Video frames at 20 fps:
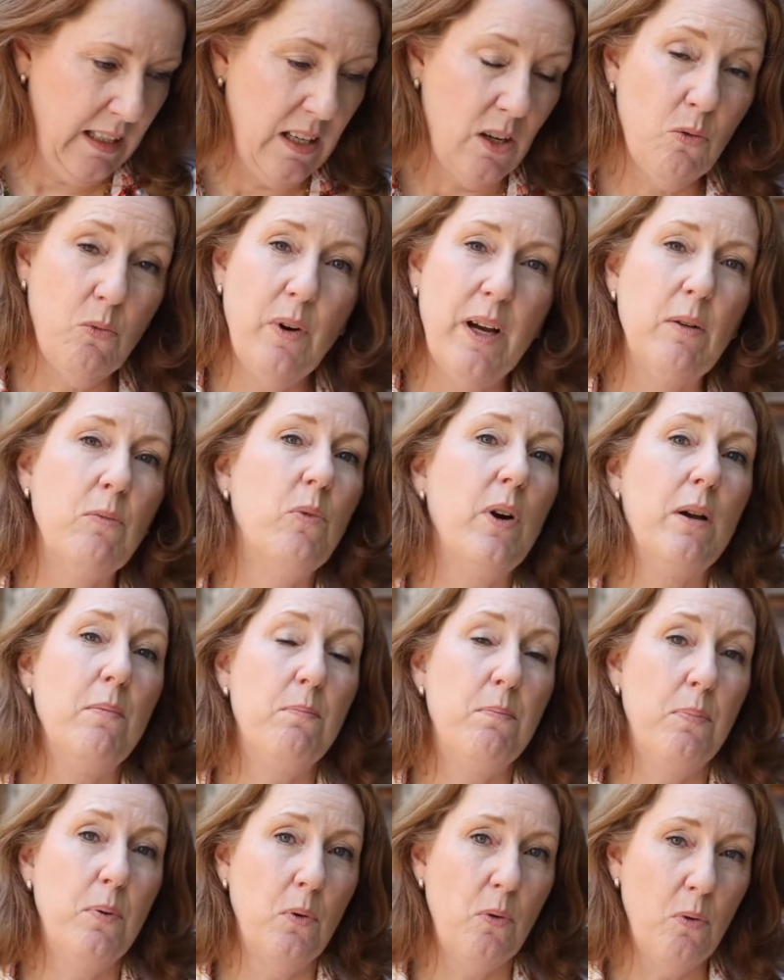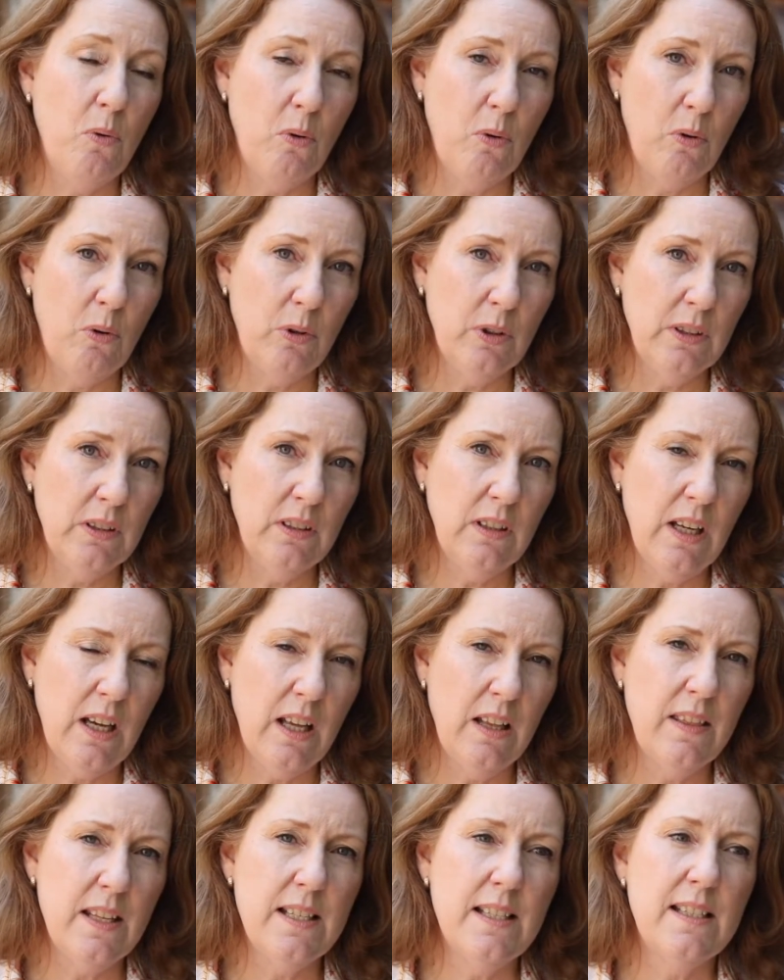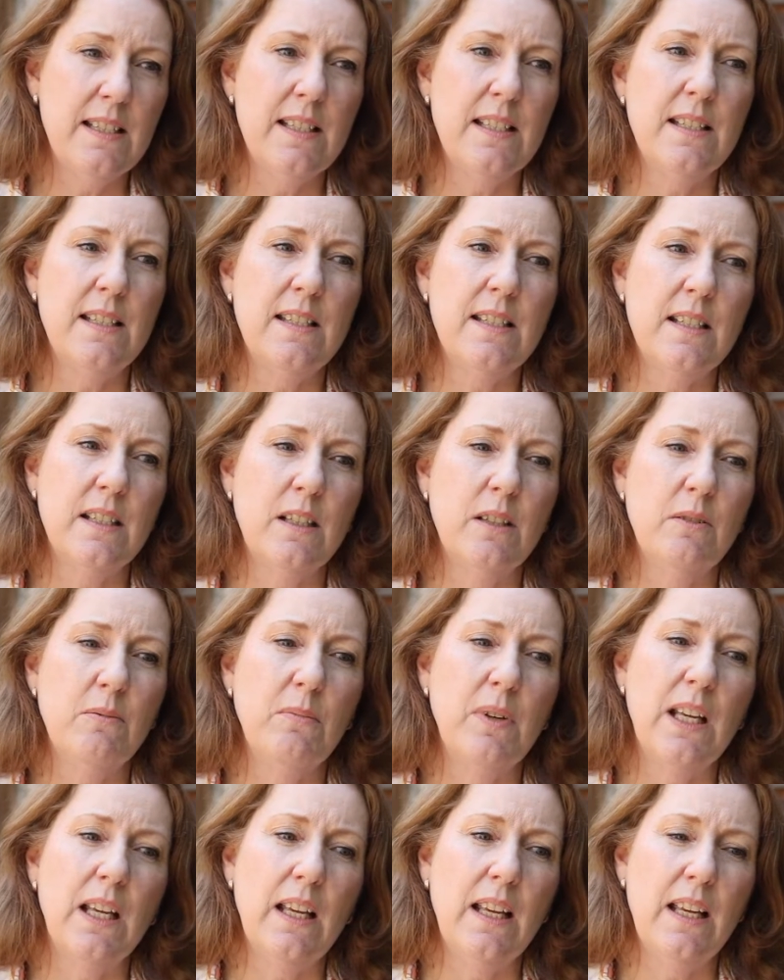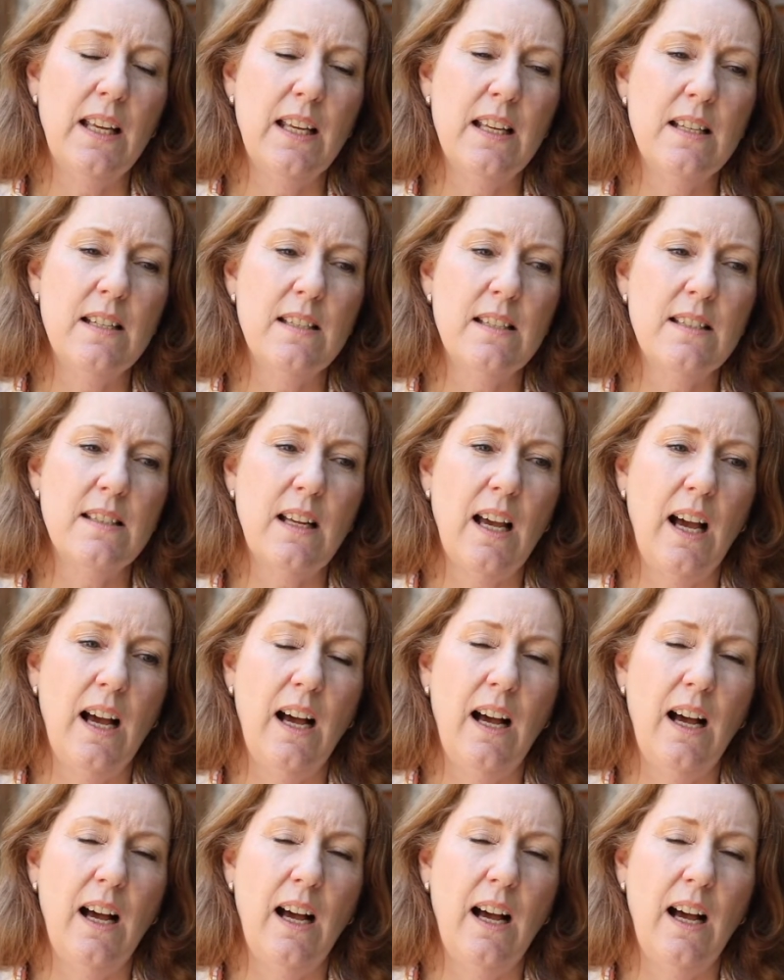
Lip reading: When we're born, this system is